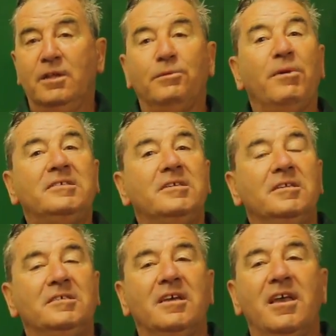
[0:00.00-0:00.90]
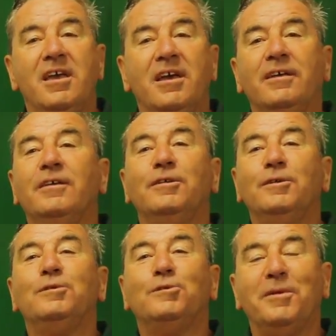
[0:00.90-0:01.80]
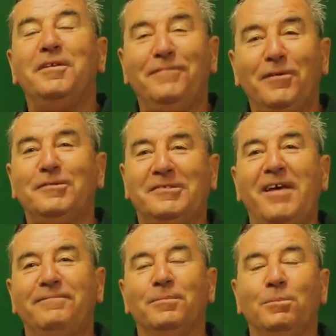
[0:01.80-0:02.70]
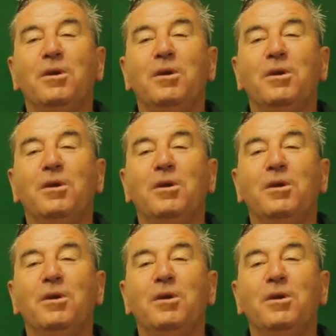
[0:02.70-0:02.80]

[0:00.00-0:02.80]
The residents are here 24/7.